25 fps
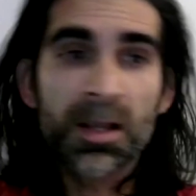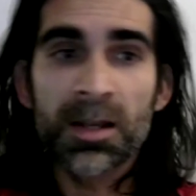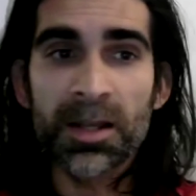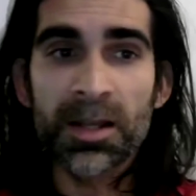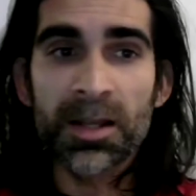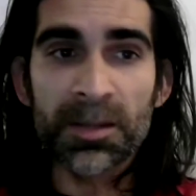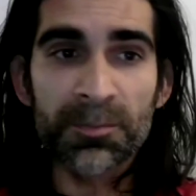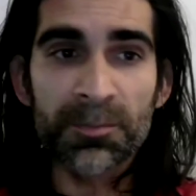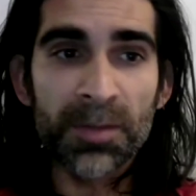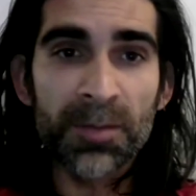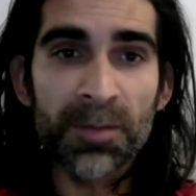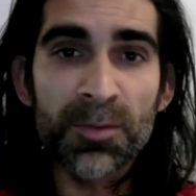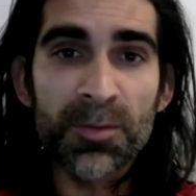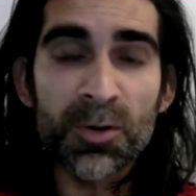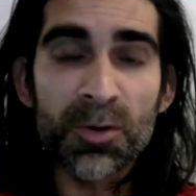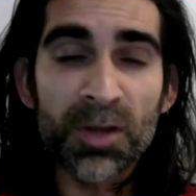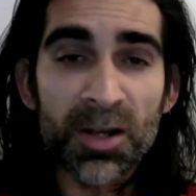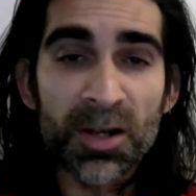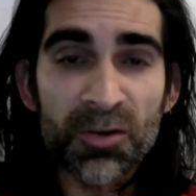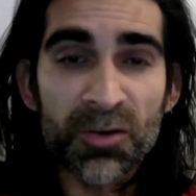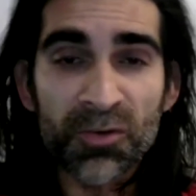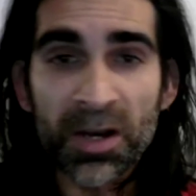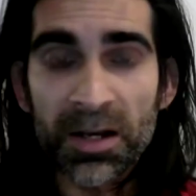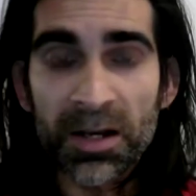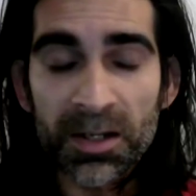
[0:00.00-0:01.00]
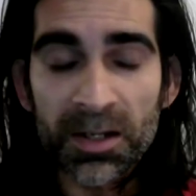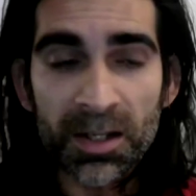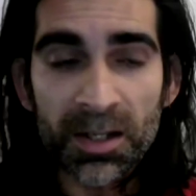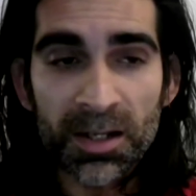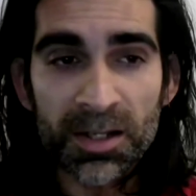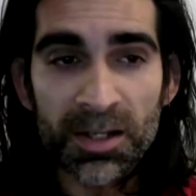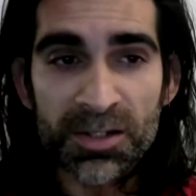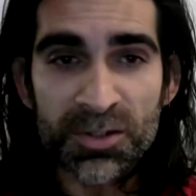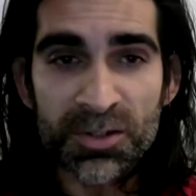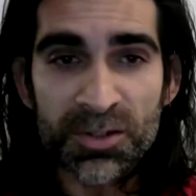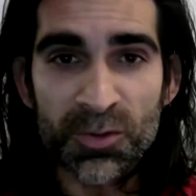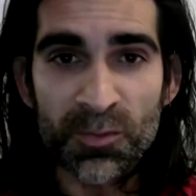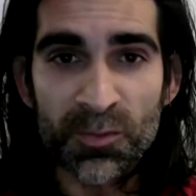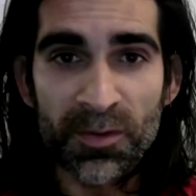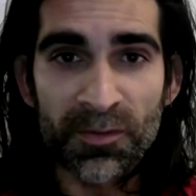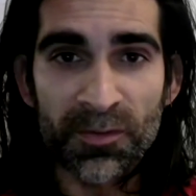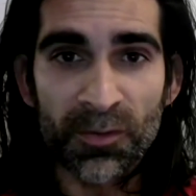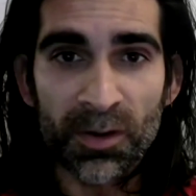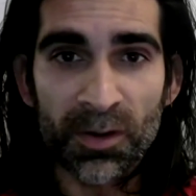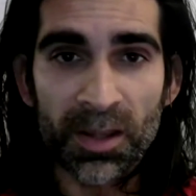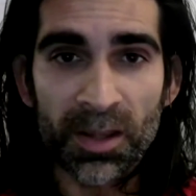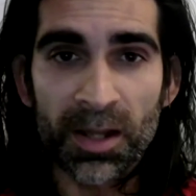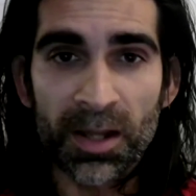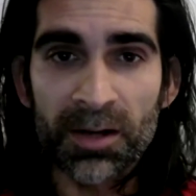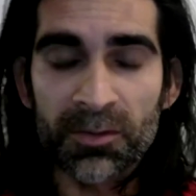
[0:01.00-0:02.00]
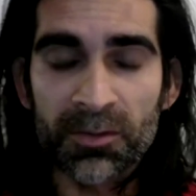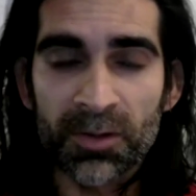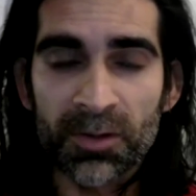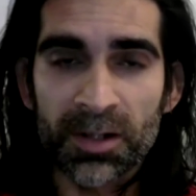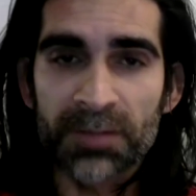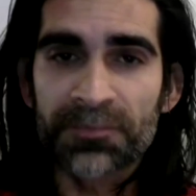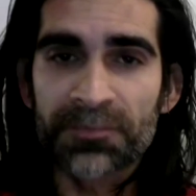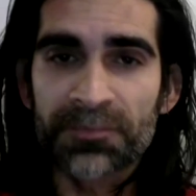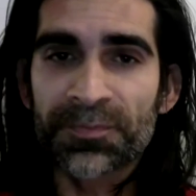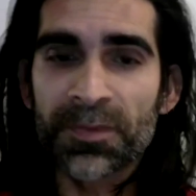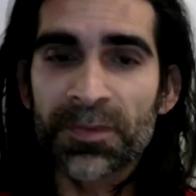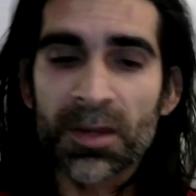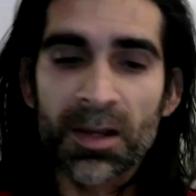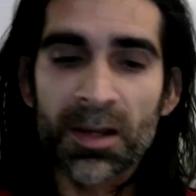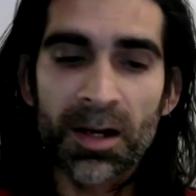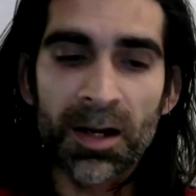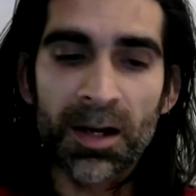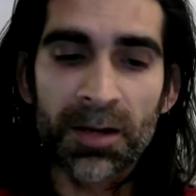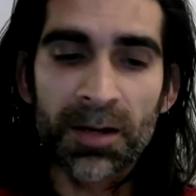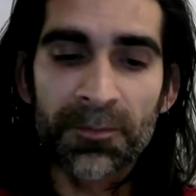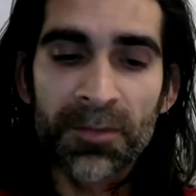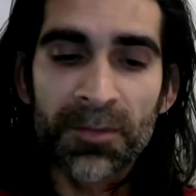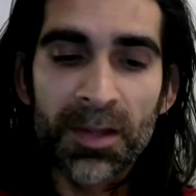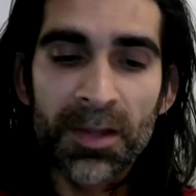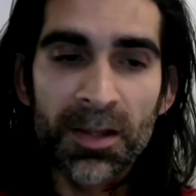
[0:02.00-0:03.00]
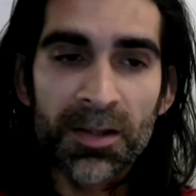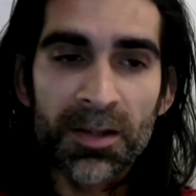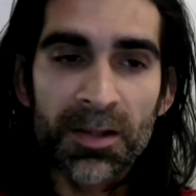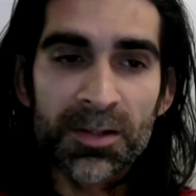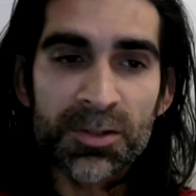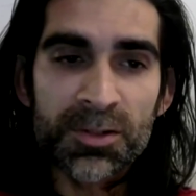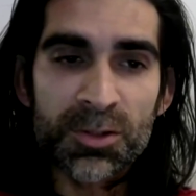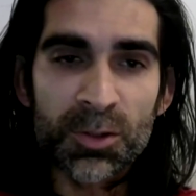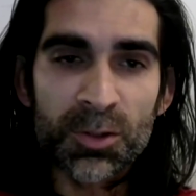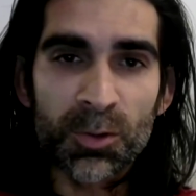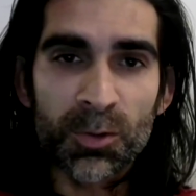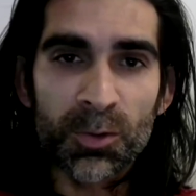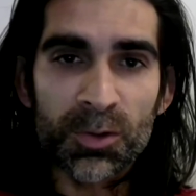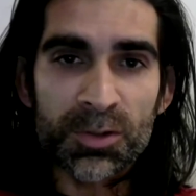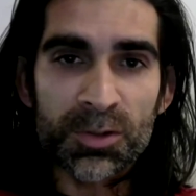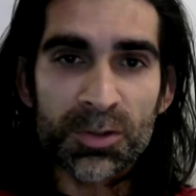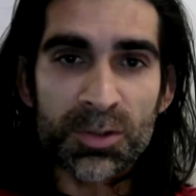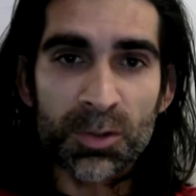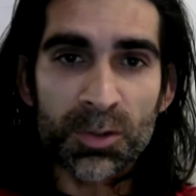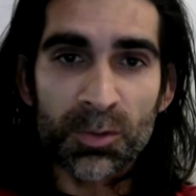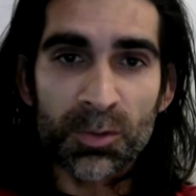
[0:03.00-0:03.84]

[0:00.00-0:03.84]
Like, maybe you can rent an SUV for that, right? So